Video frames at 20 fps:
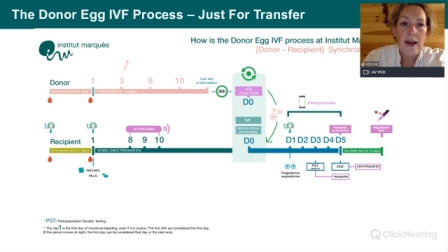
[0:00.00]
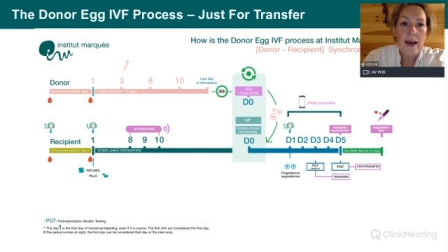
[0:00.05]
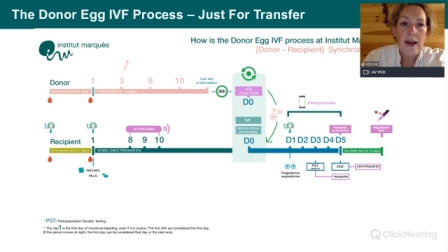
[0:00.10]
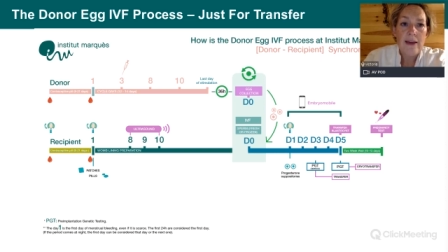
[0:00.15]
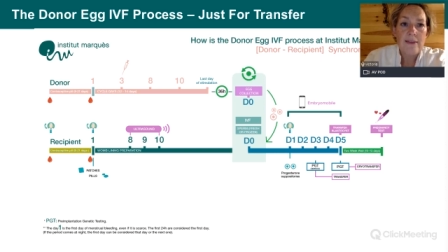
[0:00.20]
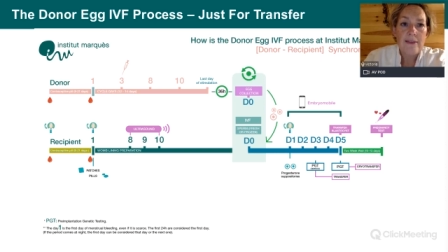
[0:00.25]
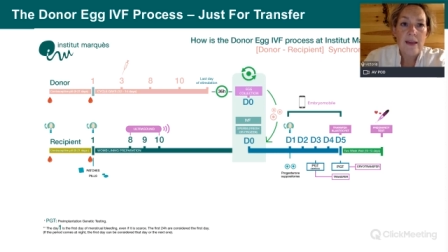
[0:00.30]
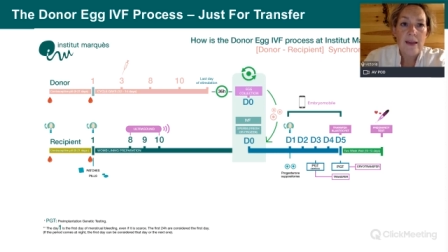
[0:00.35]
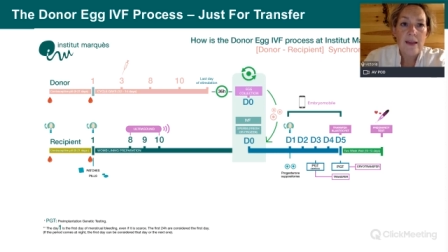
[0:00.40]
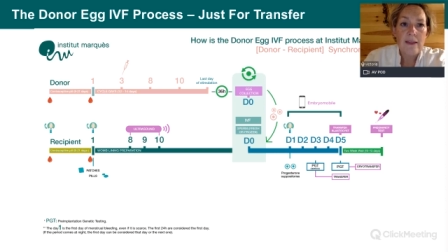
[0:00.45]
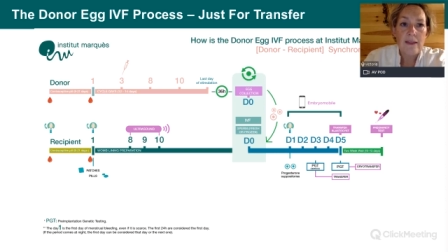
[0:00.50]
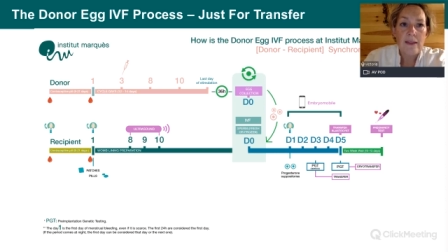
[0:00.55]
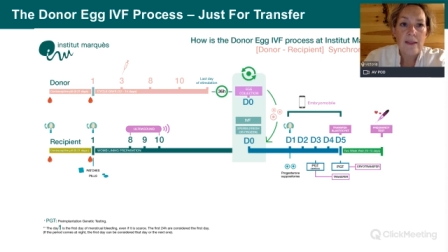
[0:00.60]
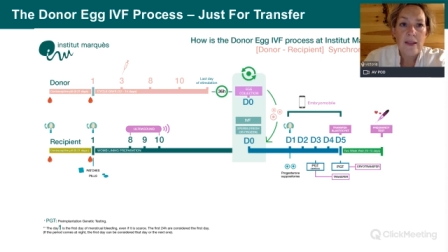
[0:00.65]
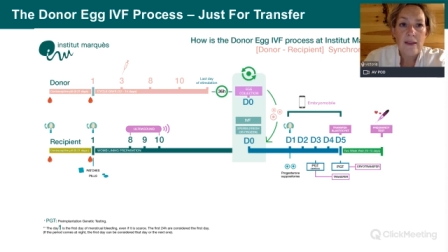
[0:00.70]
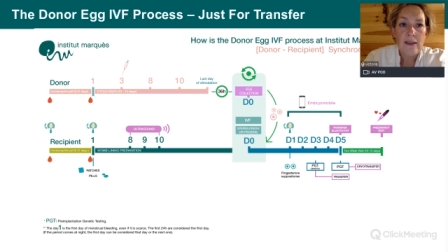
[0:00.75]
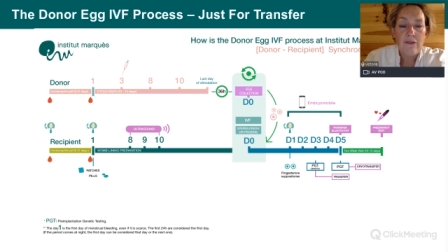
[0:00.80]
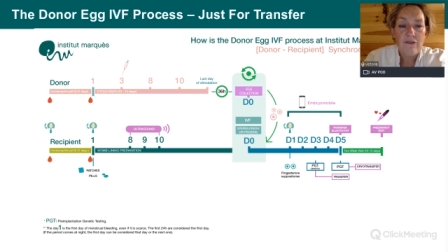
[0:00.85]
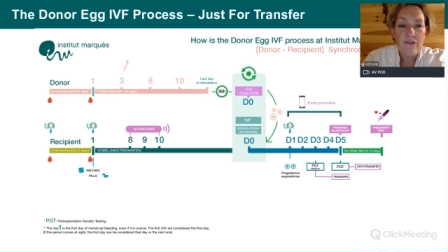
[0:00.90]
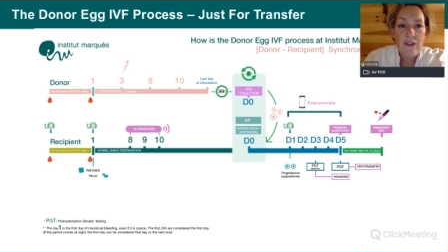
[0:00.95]
And then
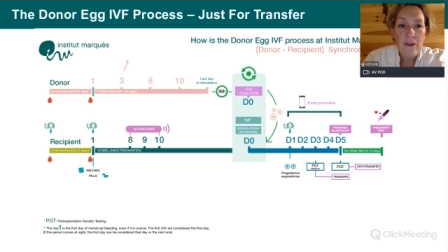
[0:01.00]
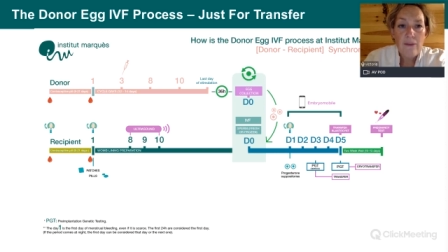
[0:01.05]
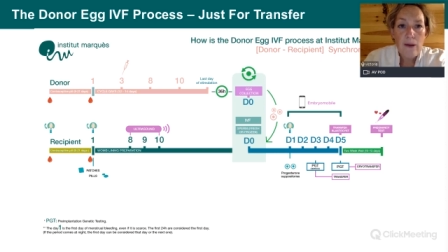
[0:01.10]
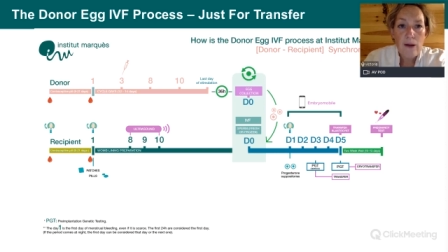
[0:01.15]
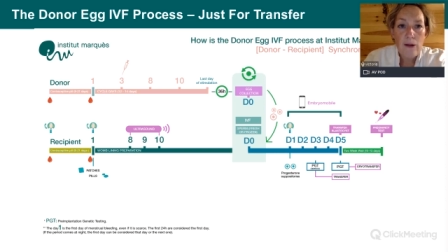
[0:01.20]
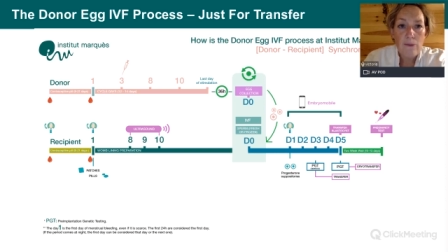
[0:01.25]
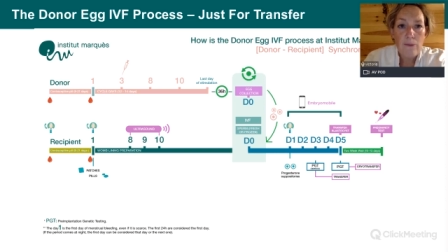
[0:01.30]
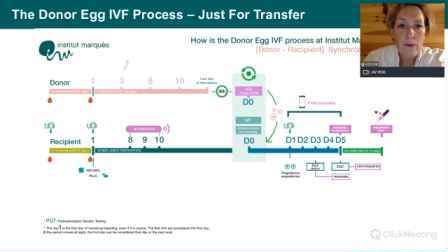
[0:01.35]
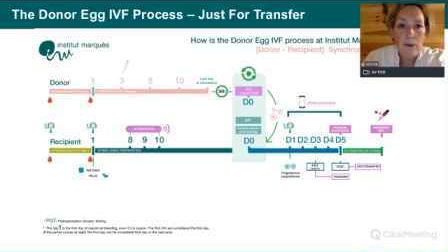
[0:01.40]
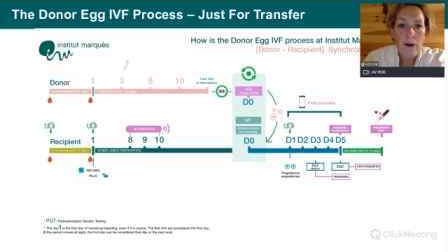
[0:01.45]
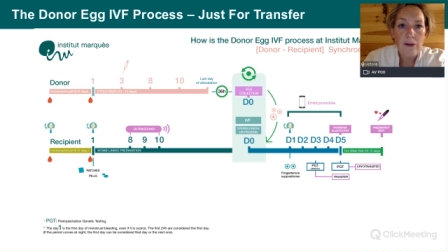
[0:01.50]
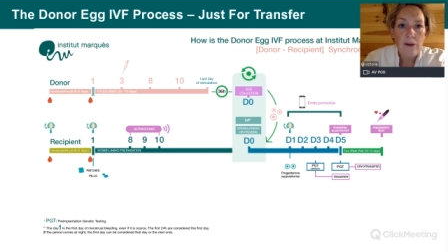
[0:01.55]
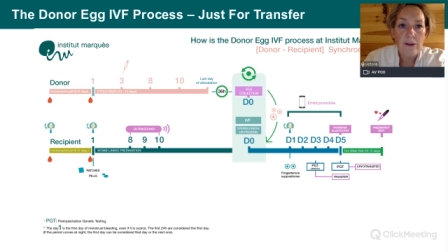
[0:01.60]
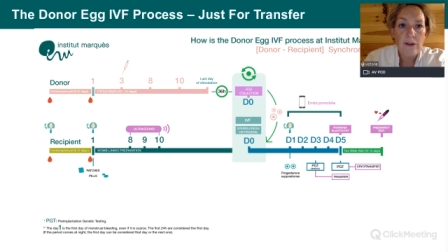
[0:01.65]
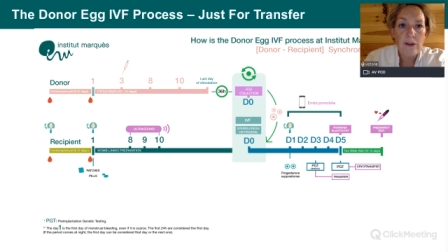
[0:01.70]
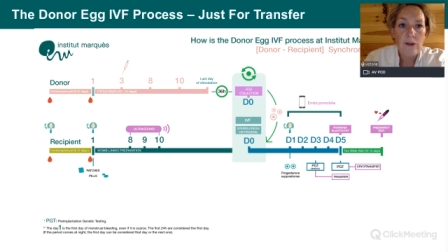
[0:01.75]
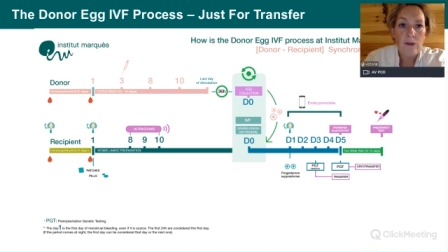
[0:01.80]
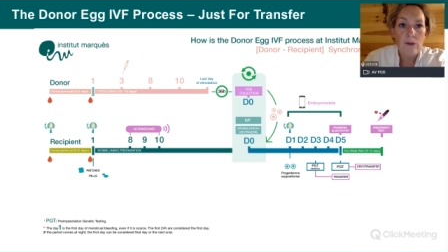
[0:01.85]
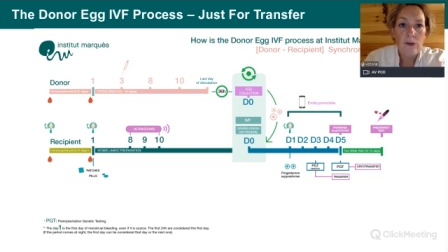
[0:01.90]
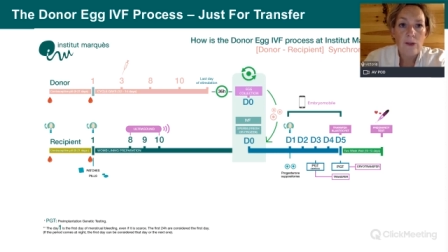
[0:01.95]
the female
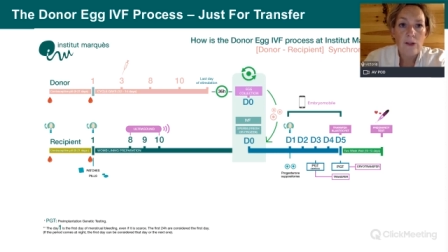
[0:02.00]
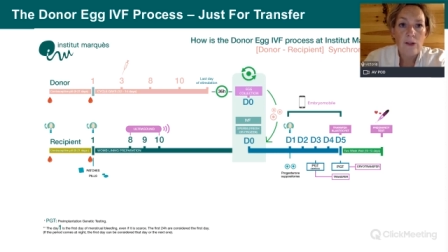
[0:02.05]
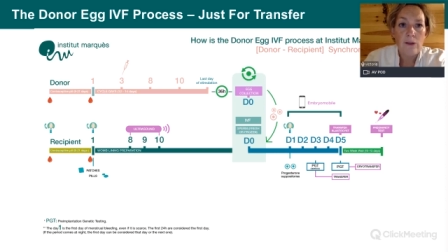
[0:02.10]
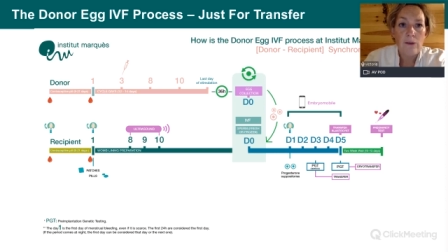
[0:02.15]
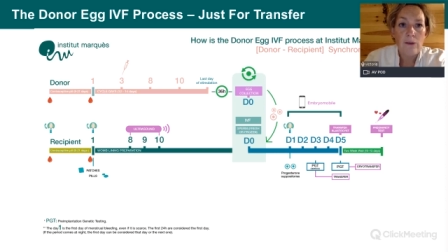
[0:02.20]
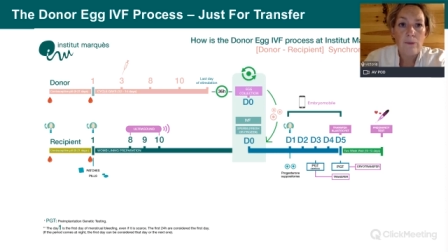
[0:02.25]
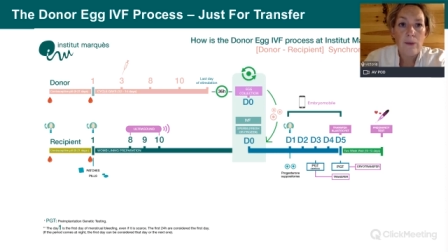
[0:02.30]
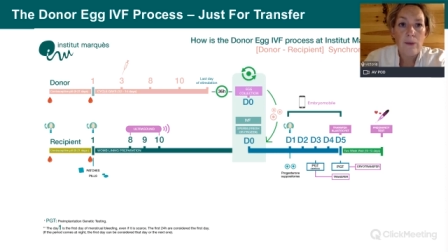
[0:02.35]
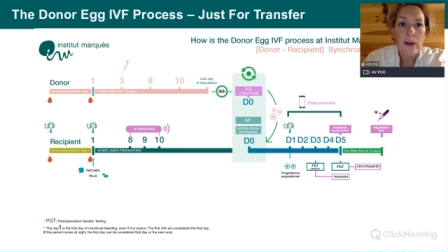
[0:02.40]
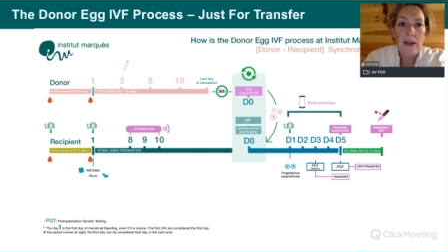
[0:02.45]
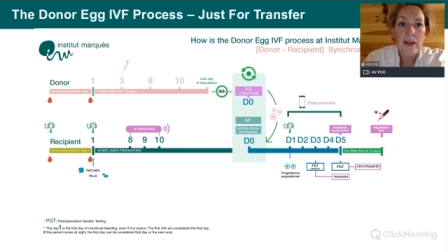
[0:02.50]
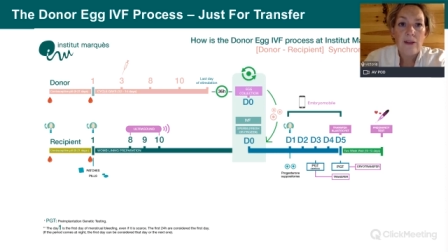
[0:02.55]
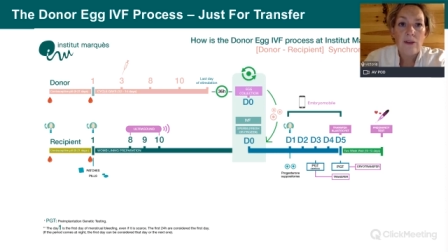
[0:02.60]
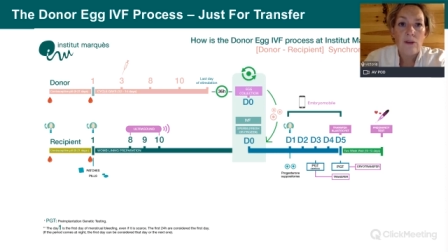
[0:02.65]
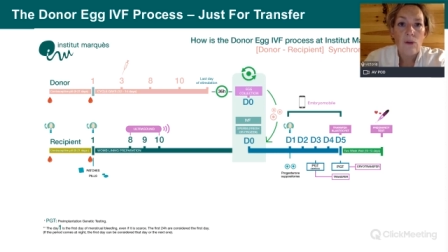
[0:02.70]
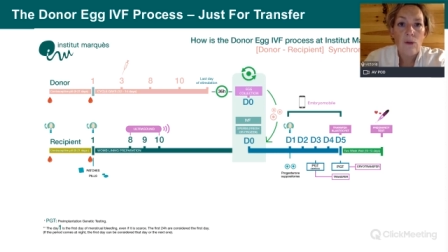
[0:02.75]
partner will complete